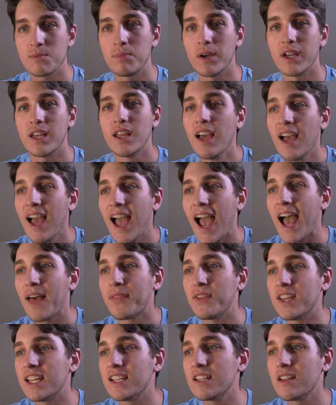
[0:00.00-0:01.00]
But
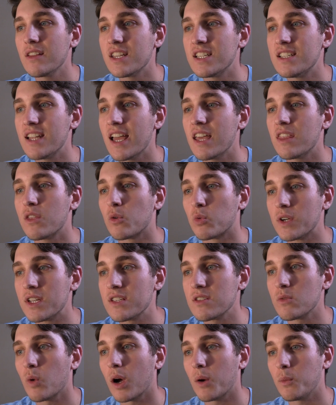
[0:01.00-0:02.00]
at the end of the day, the
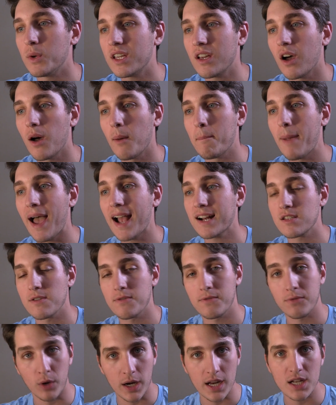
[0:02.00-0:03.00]
reason why we come back to
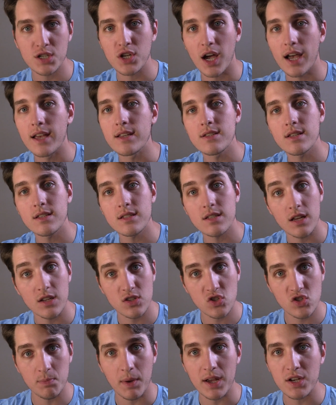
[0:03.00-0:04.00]
franchises
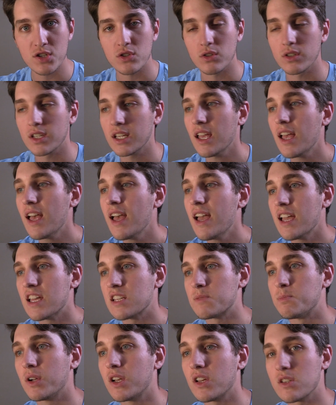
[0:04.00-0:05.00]
especially
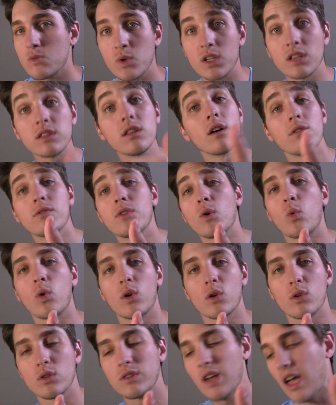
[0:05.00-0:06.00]
is because we love the
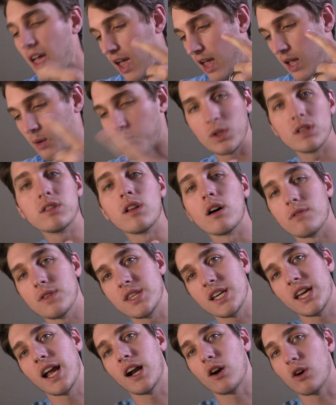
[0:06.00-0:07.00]
world and we love
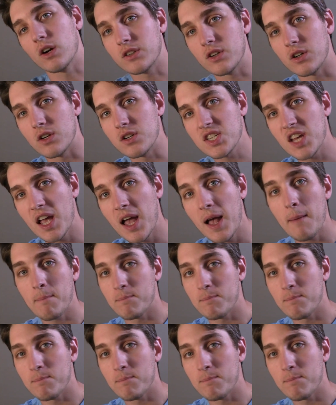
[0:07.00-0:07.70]
the characters.